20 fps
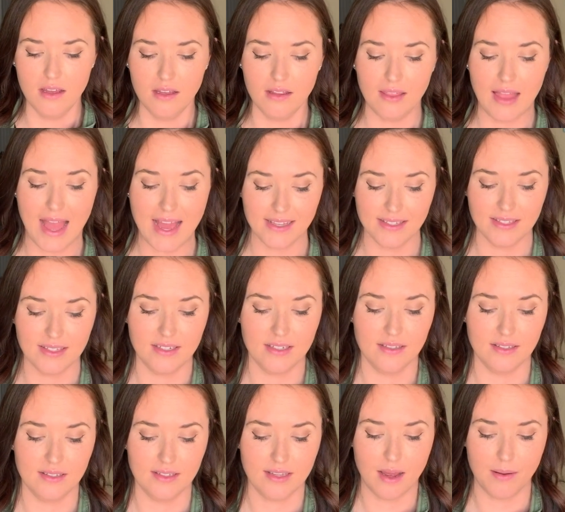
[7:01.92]
last
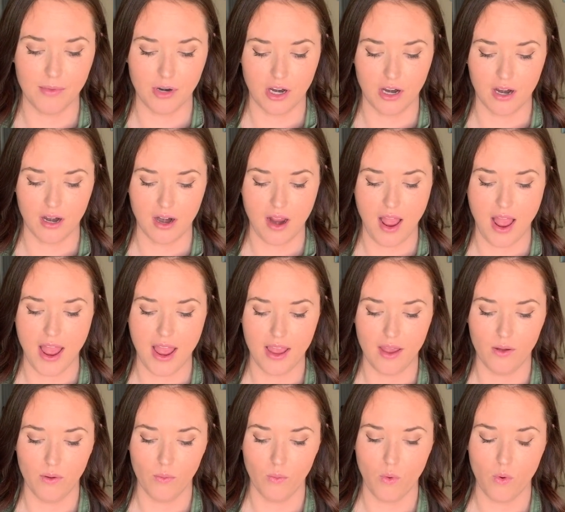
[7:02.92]
summer
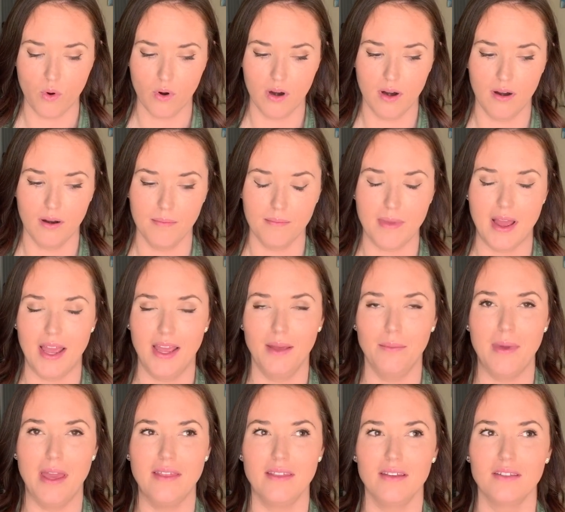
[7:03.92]
I wore my
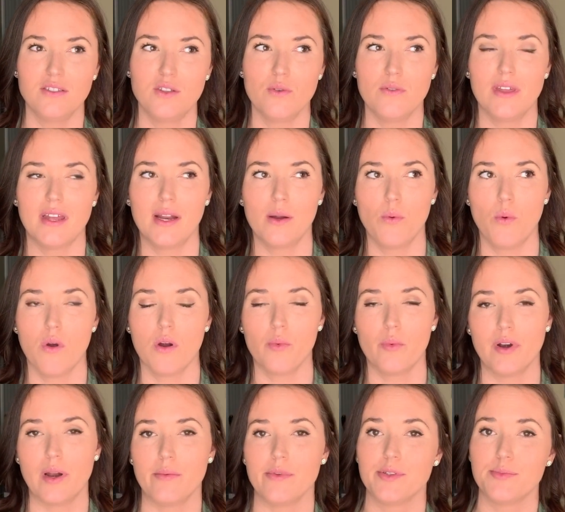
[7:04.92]
bathing suit that I wore
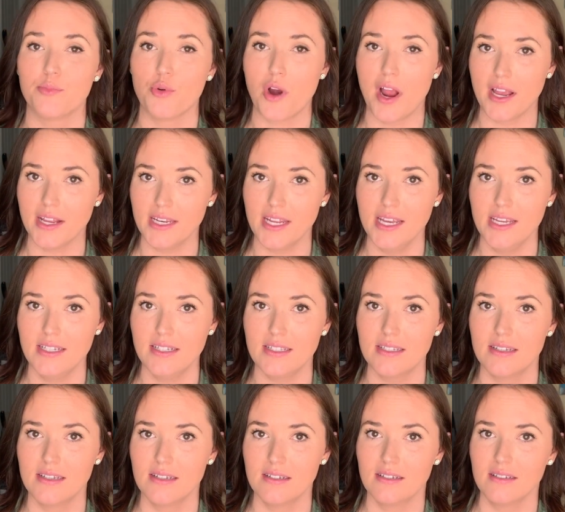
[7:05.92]
when I was
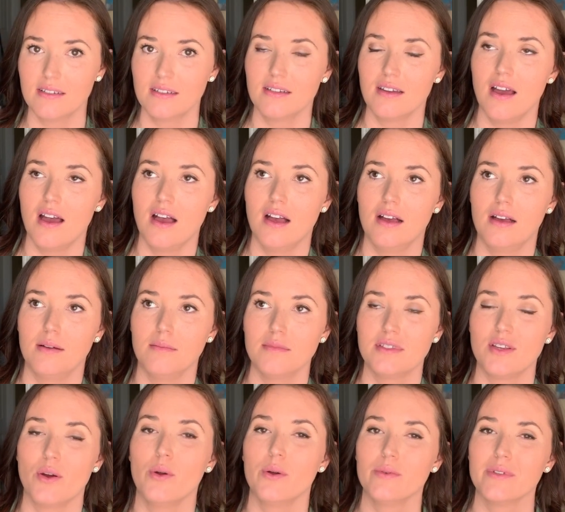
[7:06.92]
pregnant.
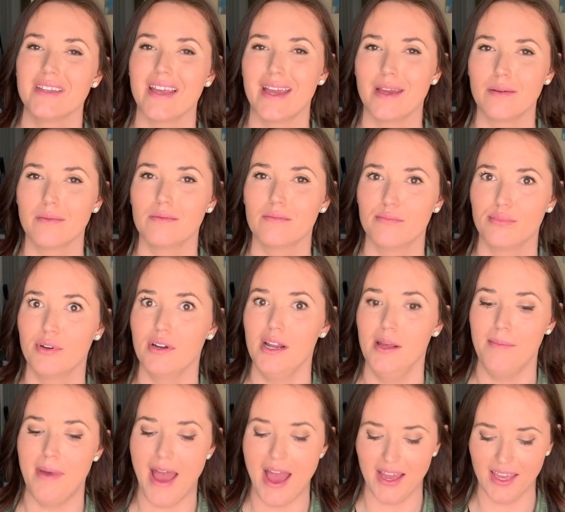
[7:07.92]
So it was like pretty
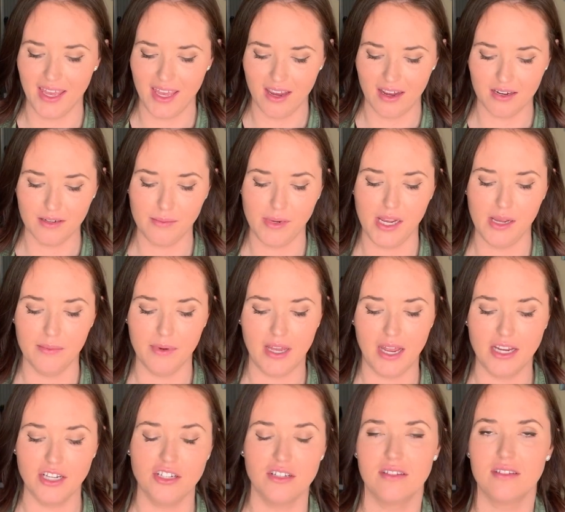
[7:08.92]
baggy on me, but
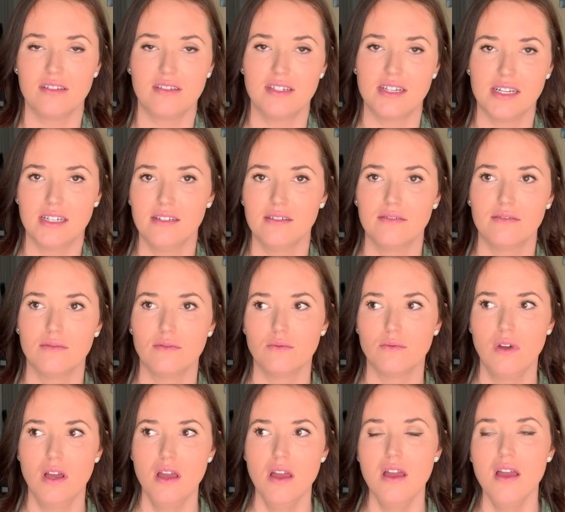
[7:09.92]
I just didn't,
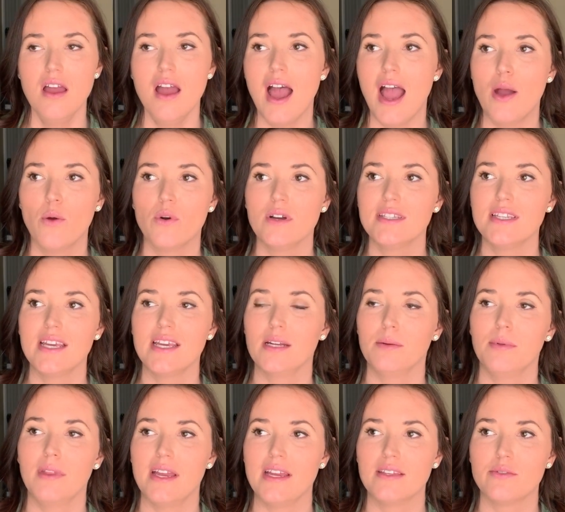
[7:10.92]
I wasn't in a
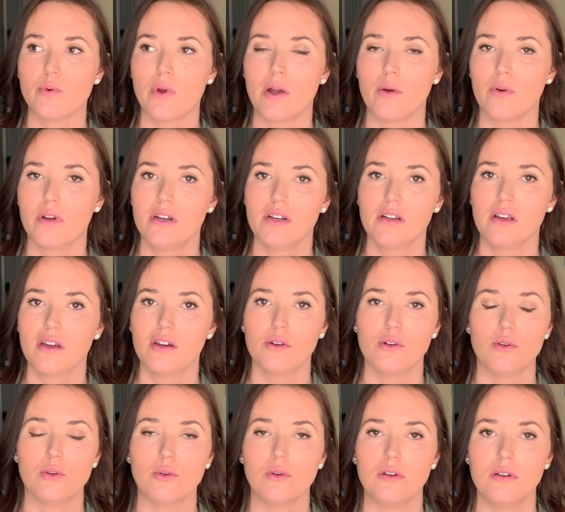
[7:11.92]
place where I wanted to
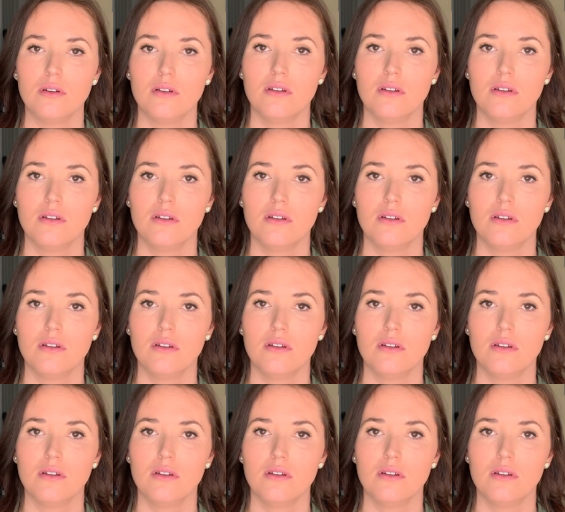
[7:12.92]
go